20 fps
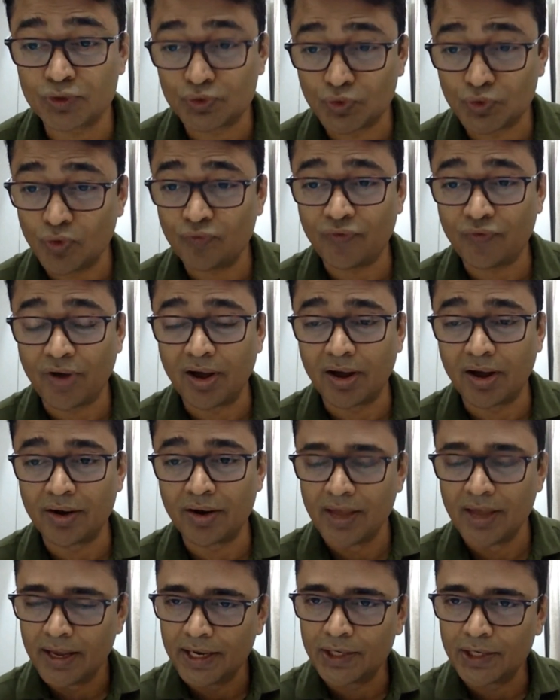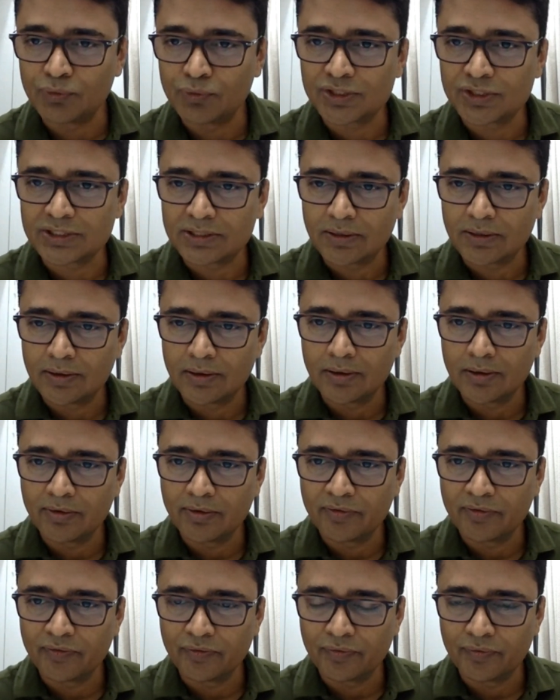so far it was
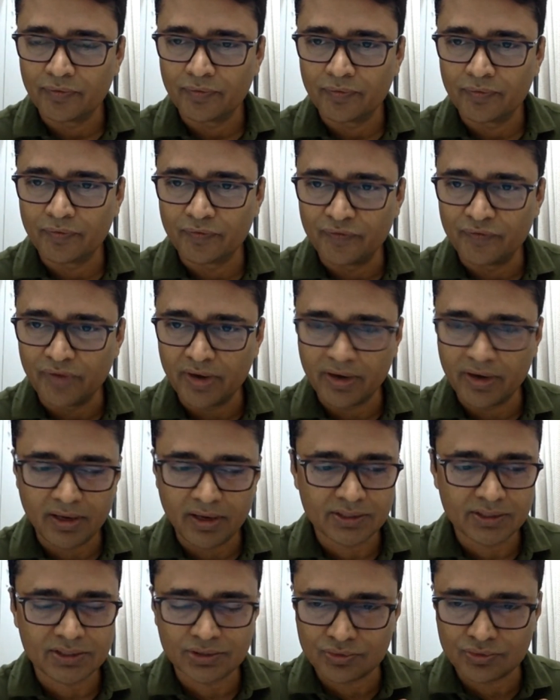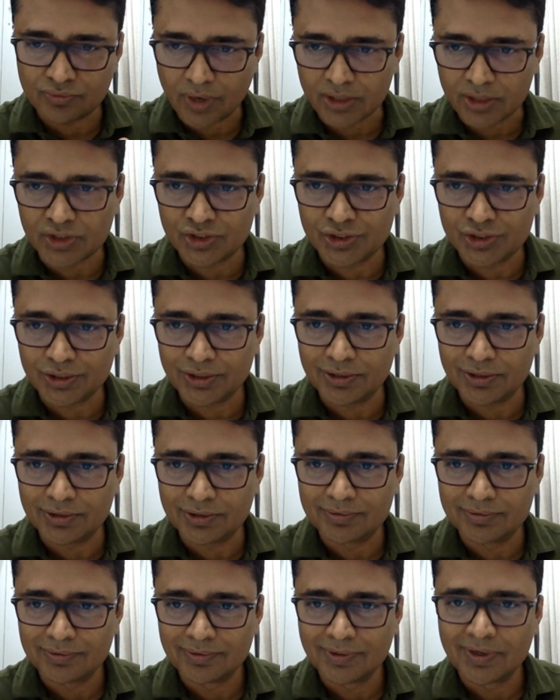very structured,
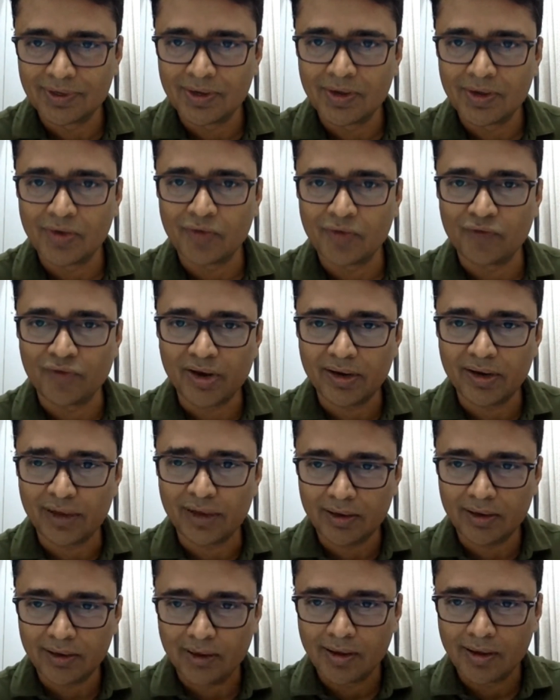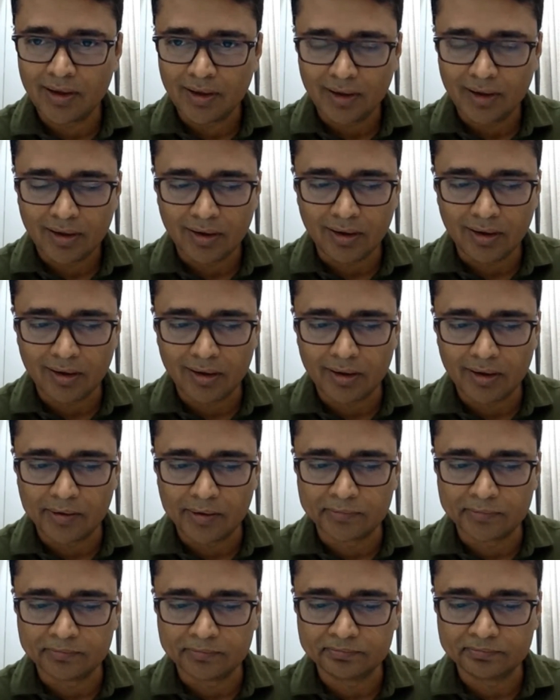very
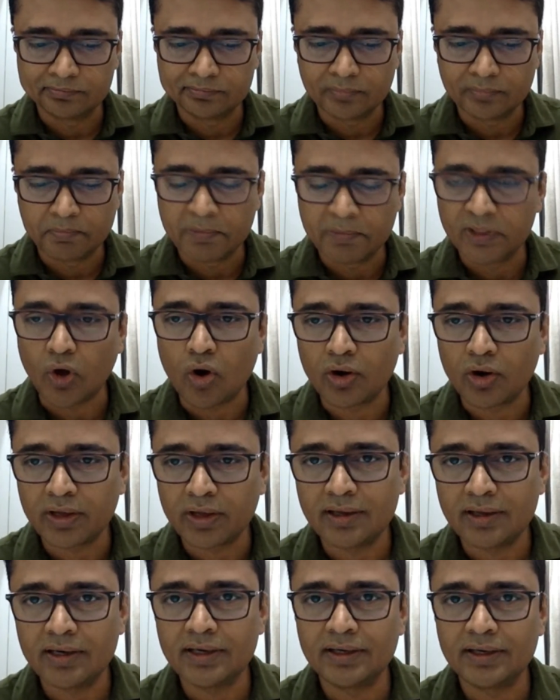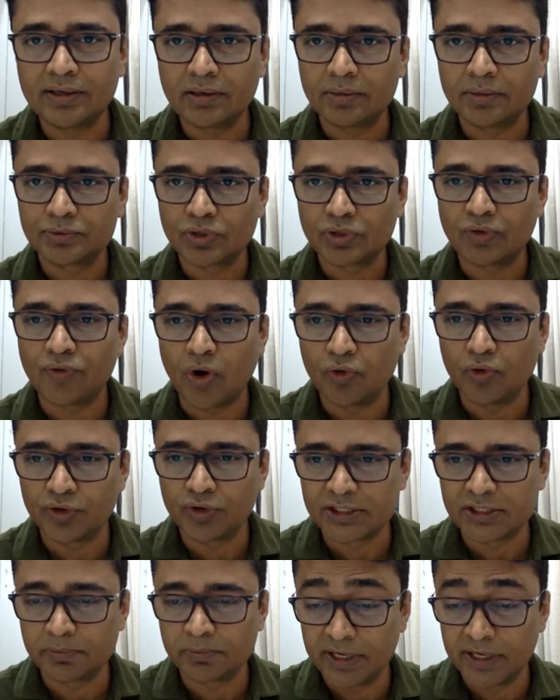methodical in terms of how it
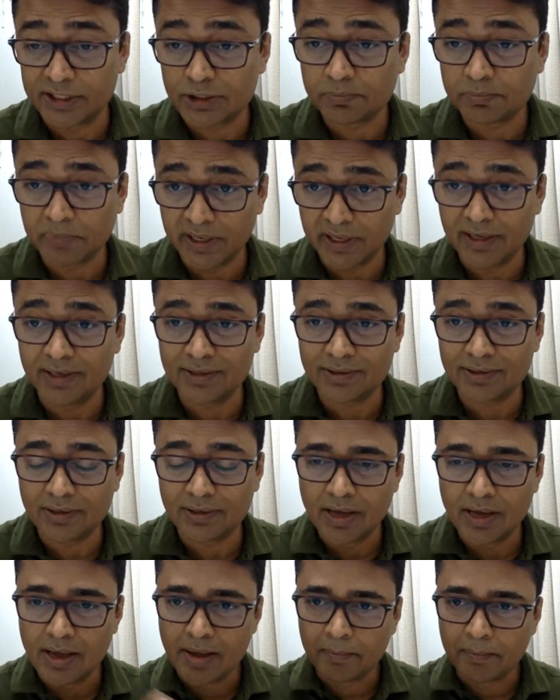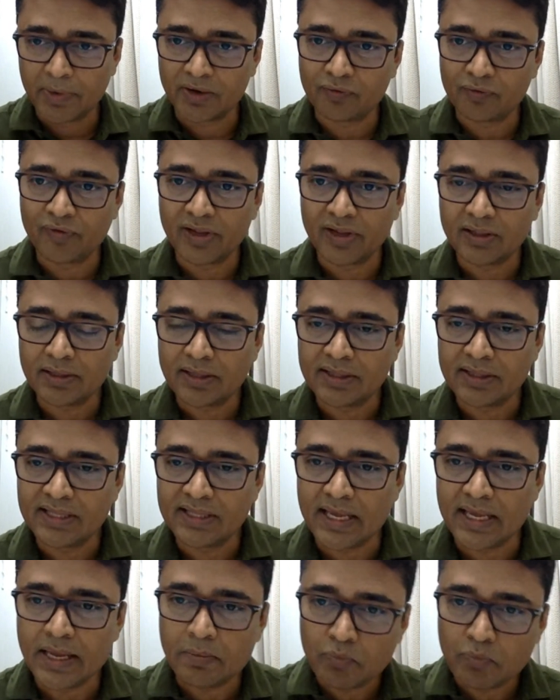has been explained. But when
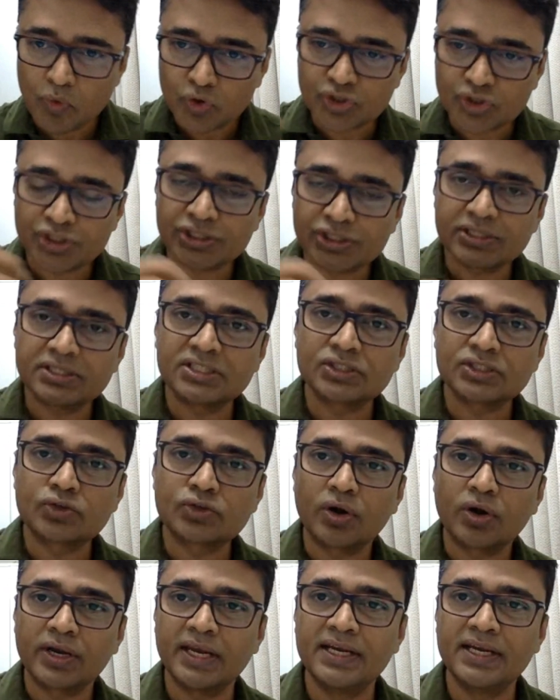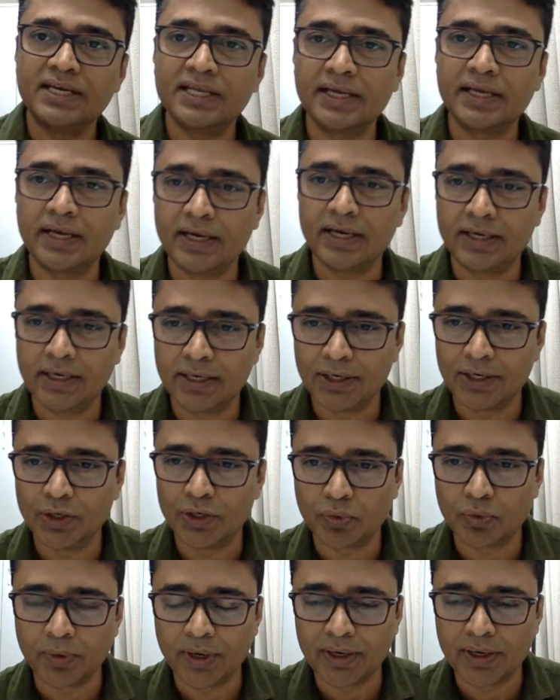the emotions got integrated
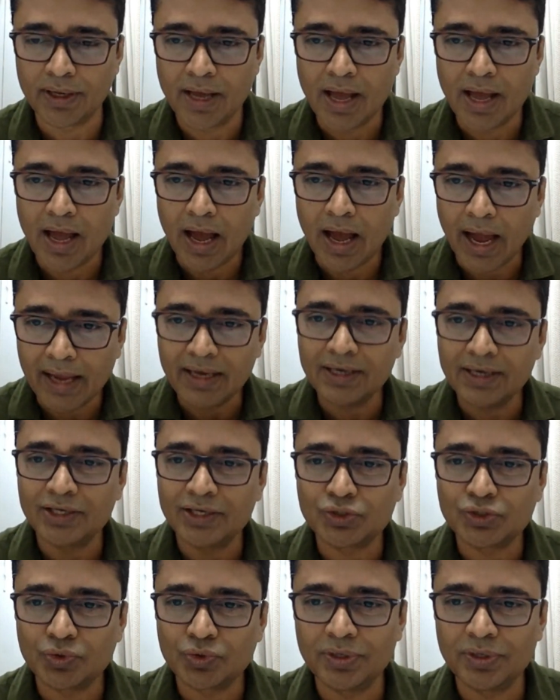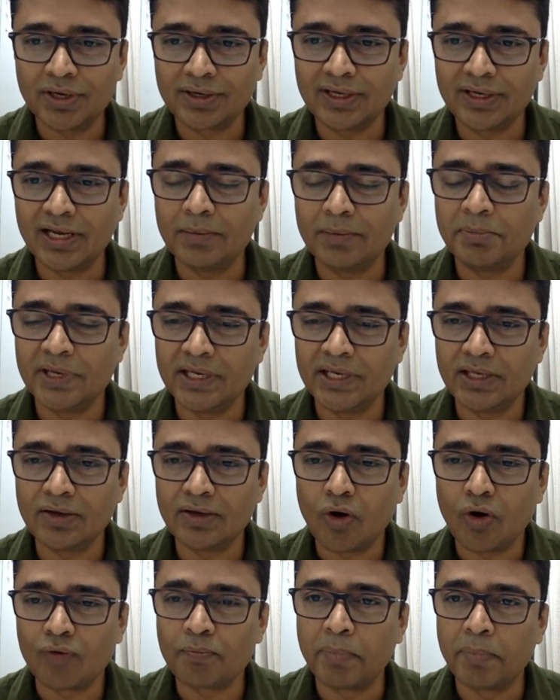into it, I understood the real meaning
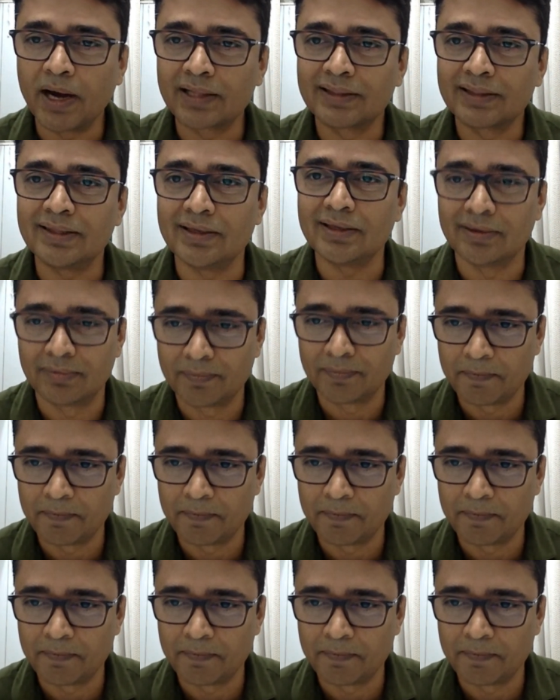of bhakti.